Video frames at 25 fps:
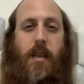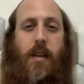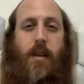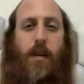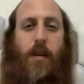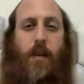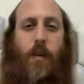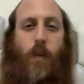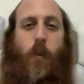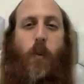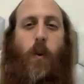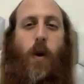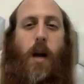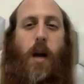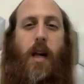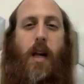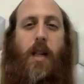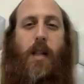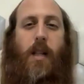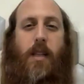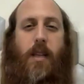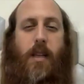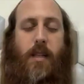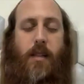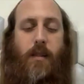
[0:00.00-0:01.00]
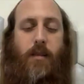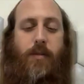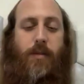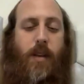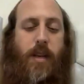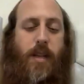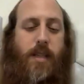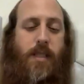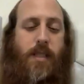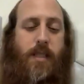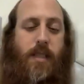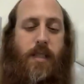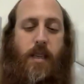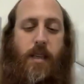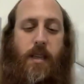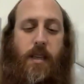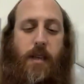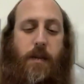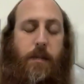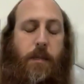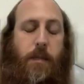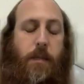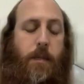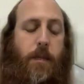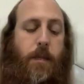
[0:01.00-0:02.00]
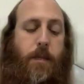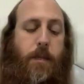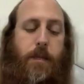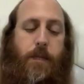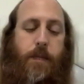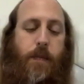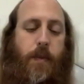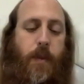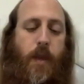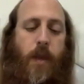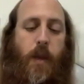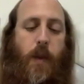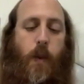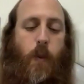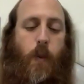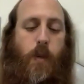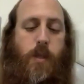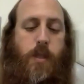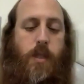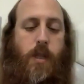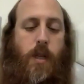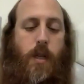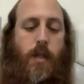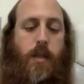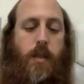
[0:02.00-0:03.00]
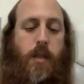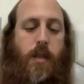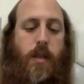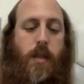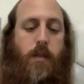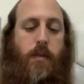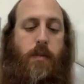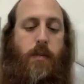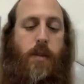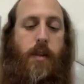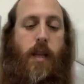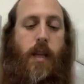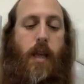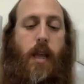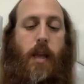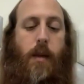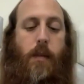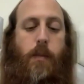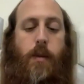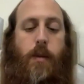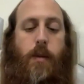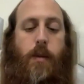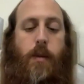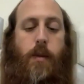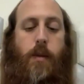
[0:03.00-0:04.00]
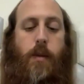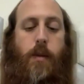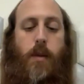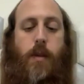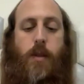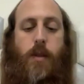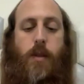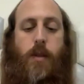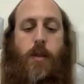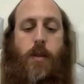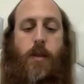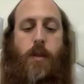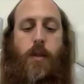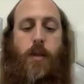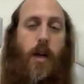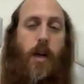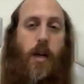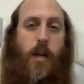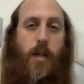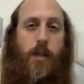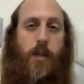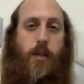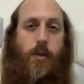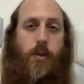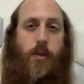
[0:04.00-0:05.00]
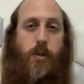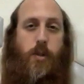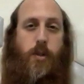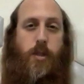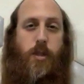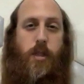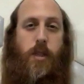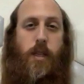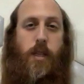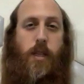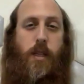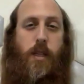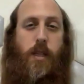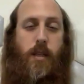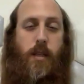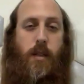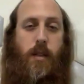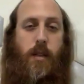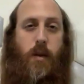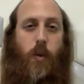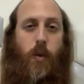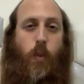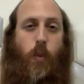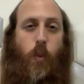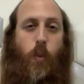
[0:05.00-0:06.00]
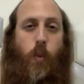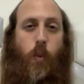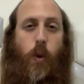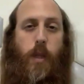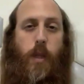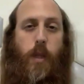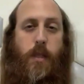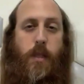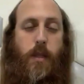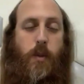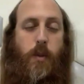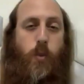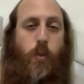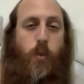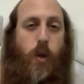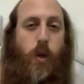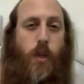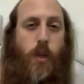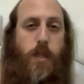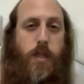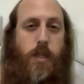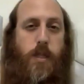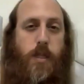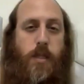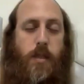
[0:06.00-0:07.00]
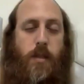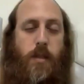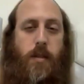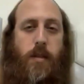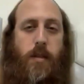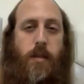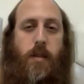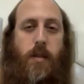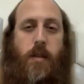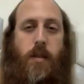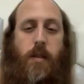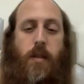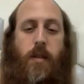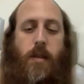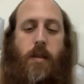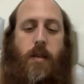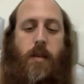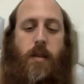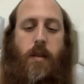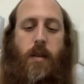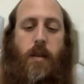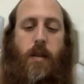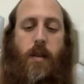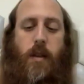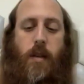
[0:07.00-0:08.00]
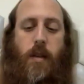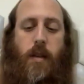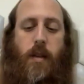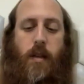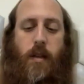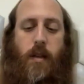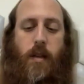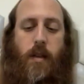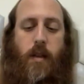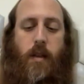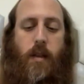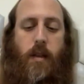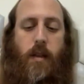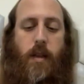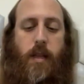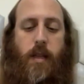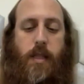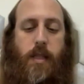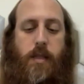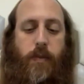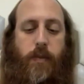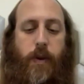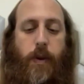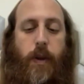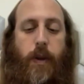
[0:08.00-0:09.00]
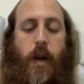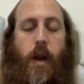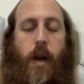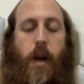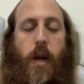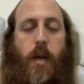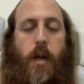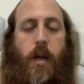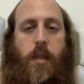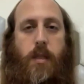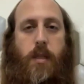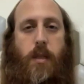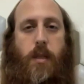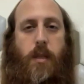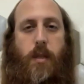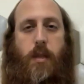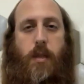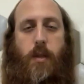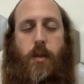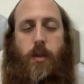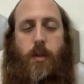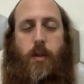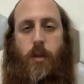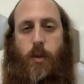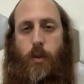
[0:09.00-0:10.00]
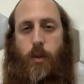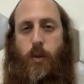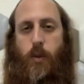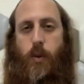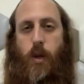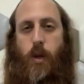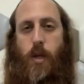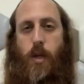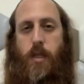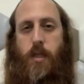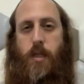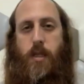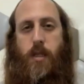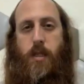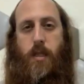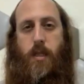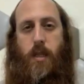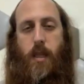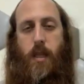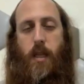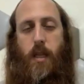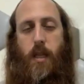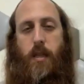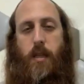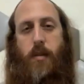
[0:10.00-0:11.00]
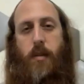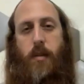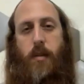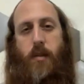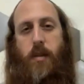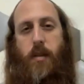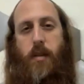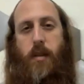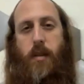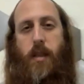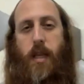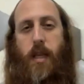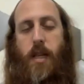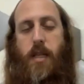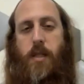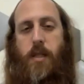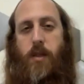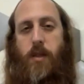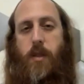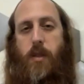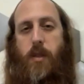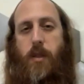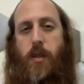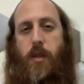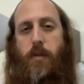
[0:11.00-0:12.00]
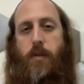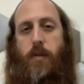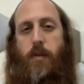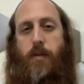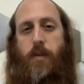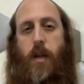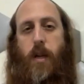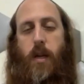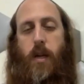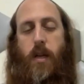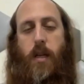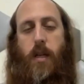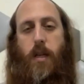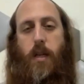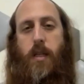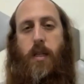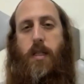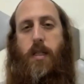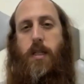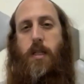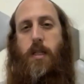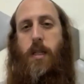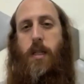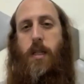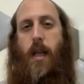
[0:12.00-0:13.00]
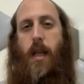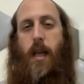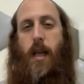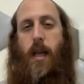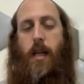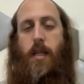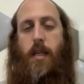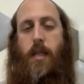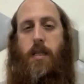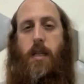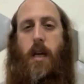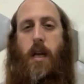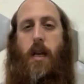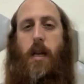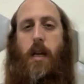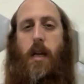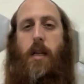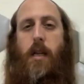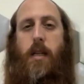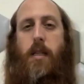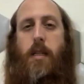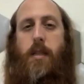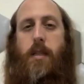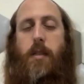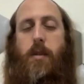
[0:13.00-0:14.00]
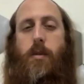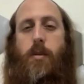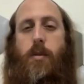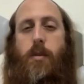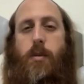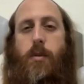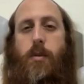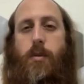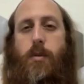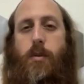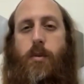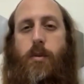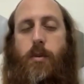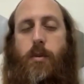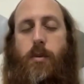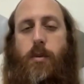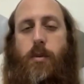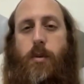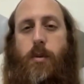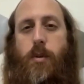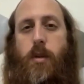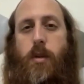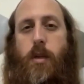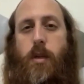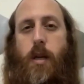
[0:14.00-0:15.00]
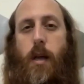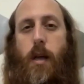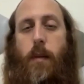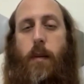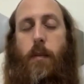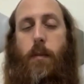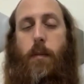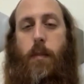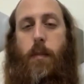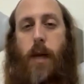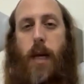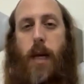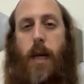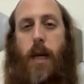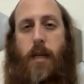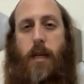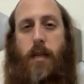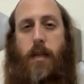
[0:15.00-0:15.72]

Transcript: while advising him he was not even able to understand what it was. It's very hard to cross that desert of darkness and exile and to come back